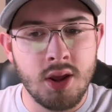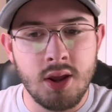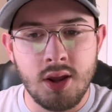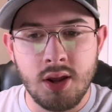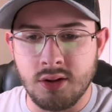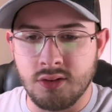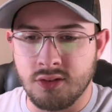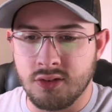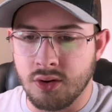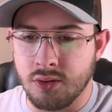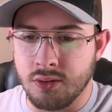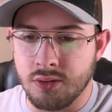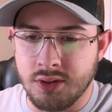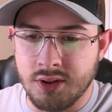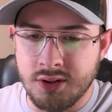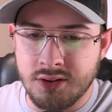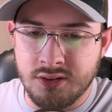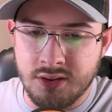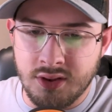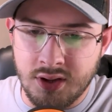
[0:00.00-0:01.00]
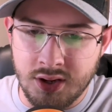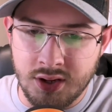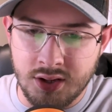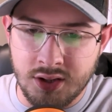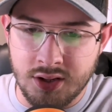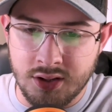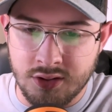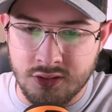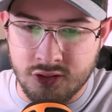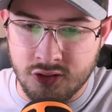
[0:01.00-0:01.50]
And so this thing
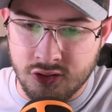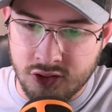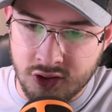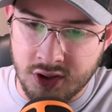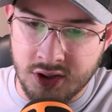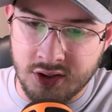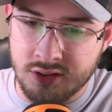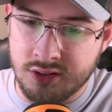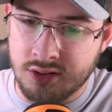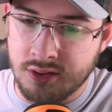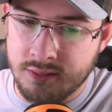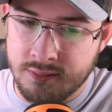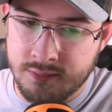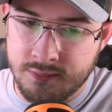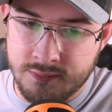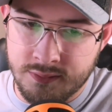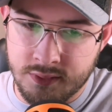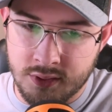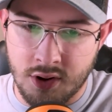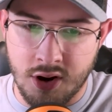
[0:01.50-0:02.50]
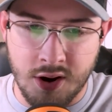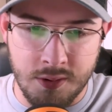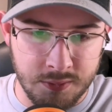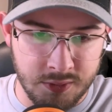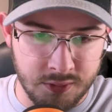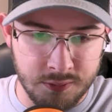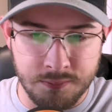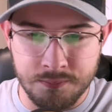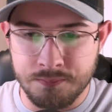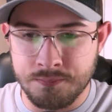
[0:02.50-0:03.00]
is just
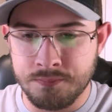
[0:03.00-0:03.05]
phenomenal.